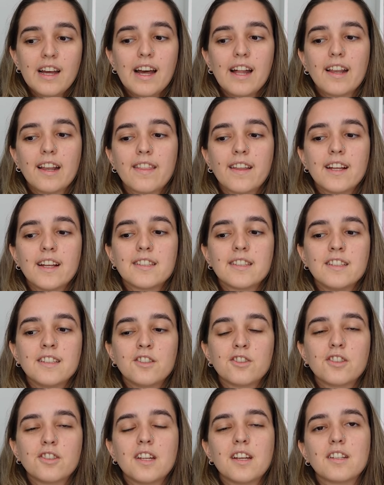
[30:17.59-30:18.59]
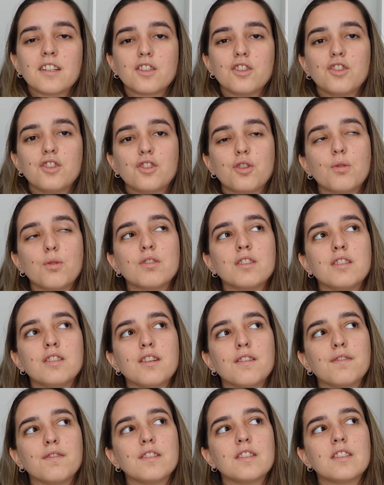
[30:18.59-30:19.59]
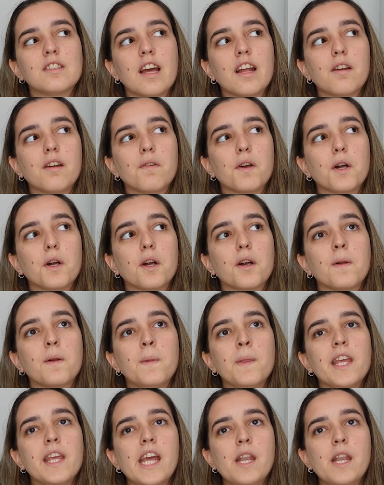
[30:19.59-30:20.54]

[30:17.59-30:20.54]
And I think it's interesting because it shows a different side of her